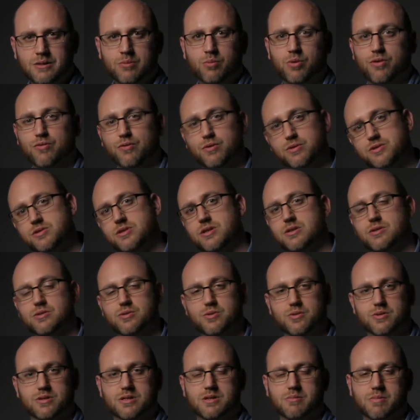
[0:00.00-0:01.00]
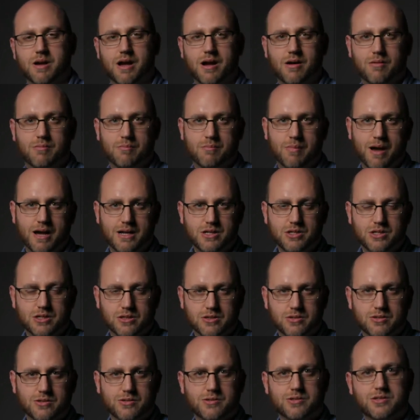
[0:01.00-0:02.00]
We've also talked about matching
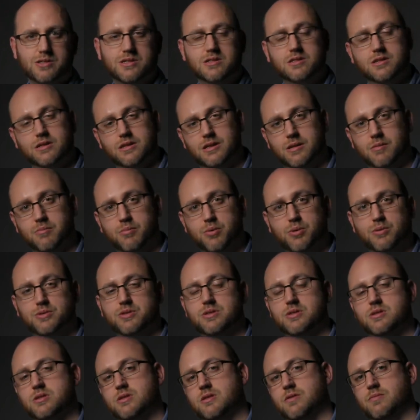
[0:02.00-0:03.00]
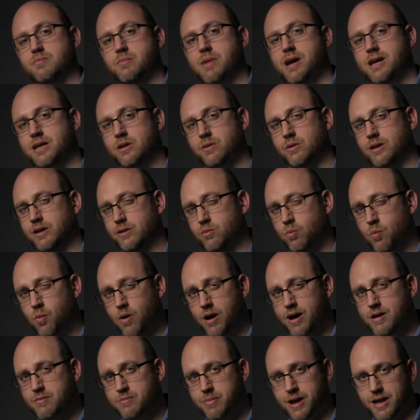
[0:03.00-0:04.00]
sources and the importance of manually
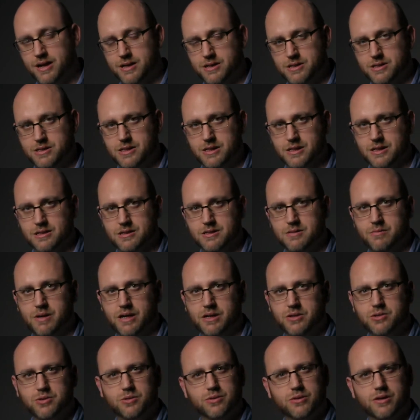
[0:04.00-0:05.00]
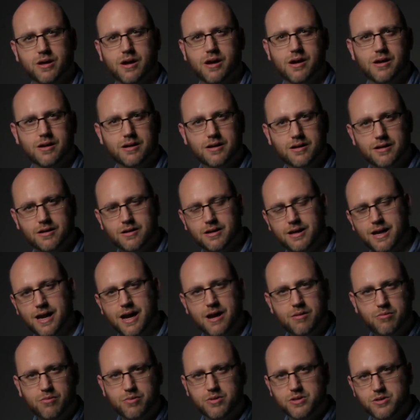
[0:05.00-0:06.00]
white balancing to make sure that our
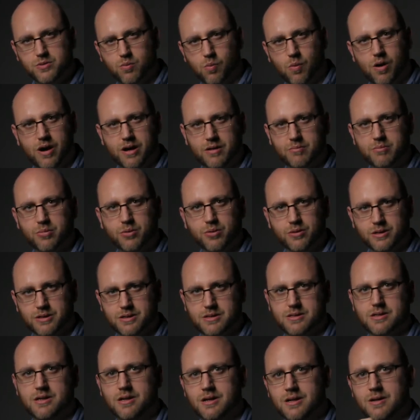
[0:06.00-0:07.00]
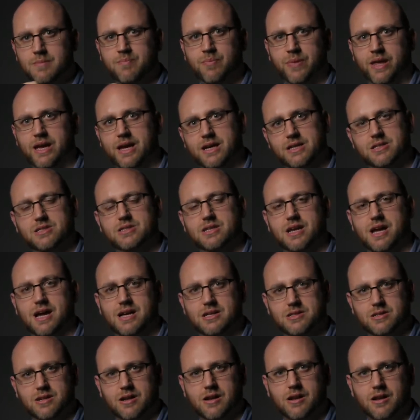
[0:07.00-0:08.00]
camera's white point is
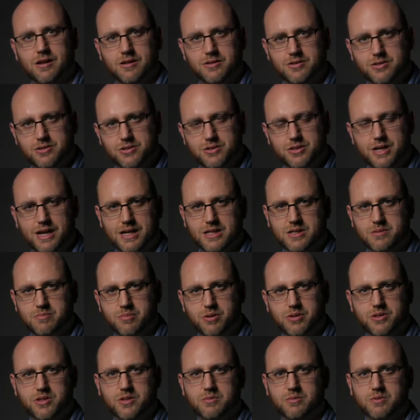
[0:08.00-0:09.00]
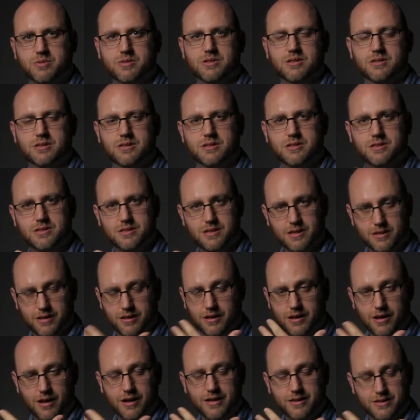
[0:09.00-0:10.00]
as close as possible to the
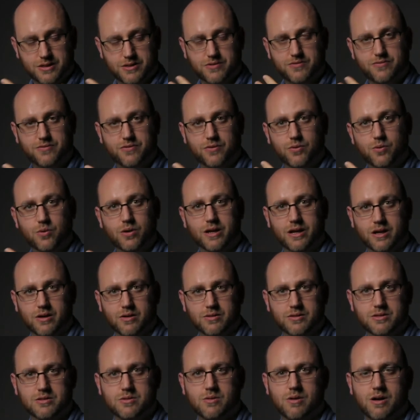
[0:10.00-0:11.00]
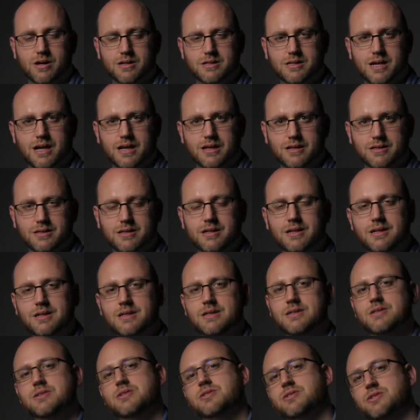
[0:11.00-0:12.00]
light that's falling onto our talent,
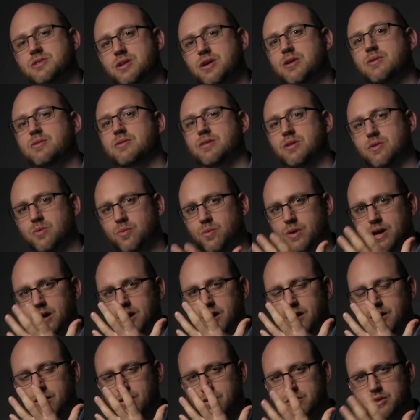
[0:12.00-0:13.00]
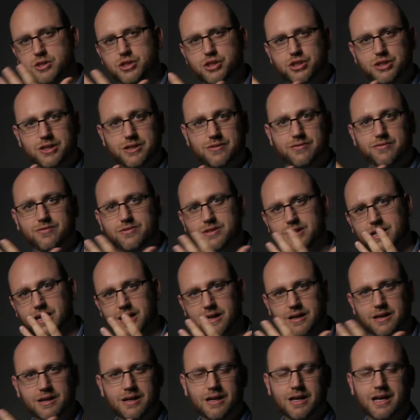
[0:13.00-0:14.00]
so that we are not
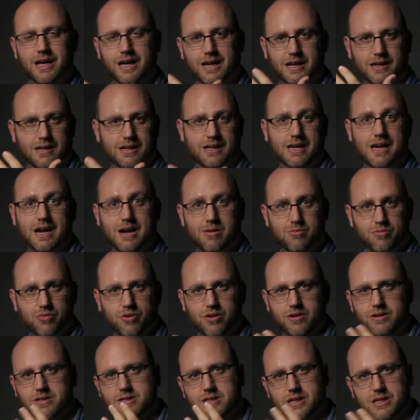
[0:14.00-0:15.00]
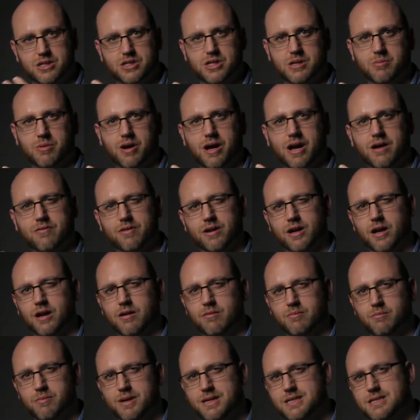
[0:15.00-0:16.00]
shifting in camera essentially by having
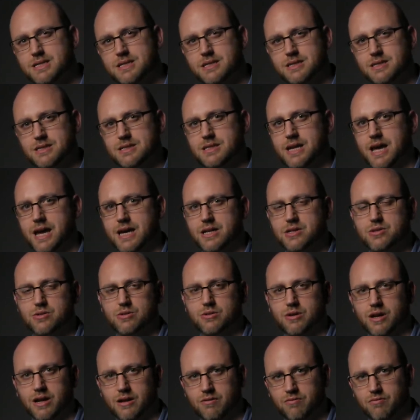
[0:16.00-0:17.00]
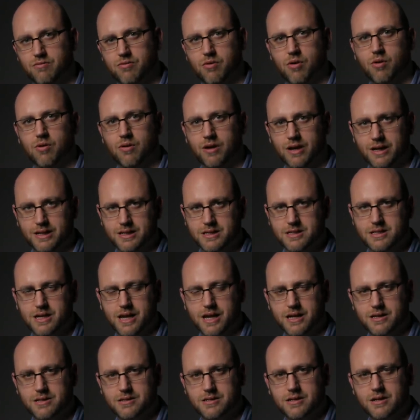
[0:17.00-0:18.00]
a misset or a wrongly
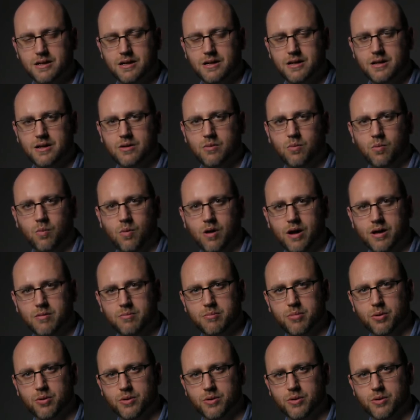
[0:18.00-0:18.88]
set white